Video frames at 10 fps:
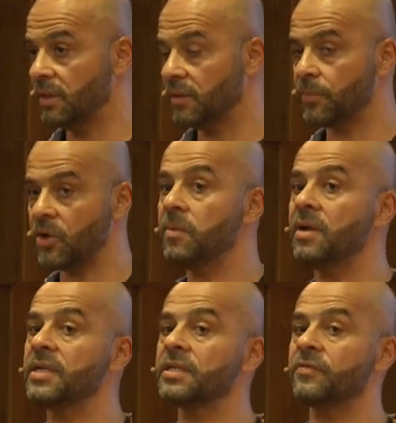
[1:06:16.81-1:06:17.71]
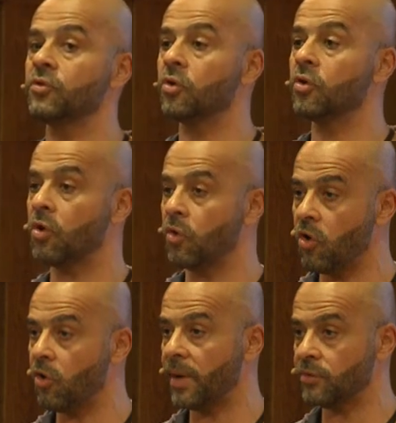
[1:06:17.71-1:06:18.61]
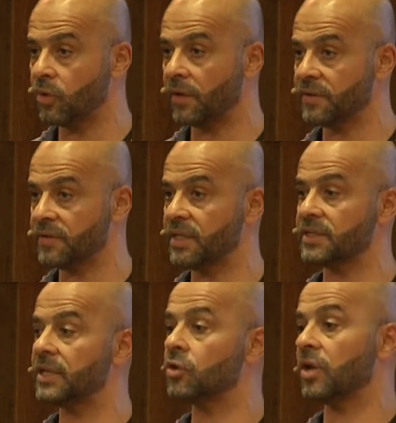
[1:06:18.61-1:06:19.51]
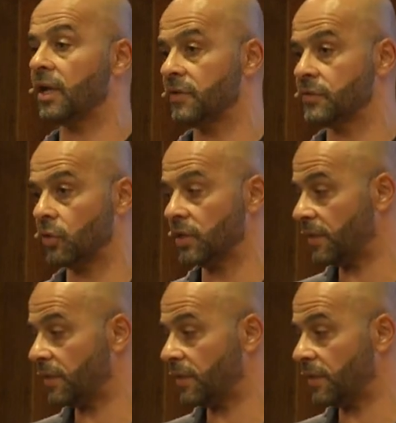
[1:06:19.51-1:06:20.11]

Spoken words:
The problem is if you don't go home and do other things, then your life is void.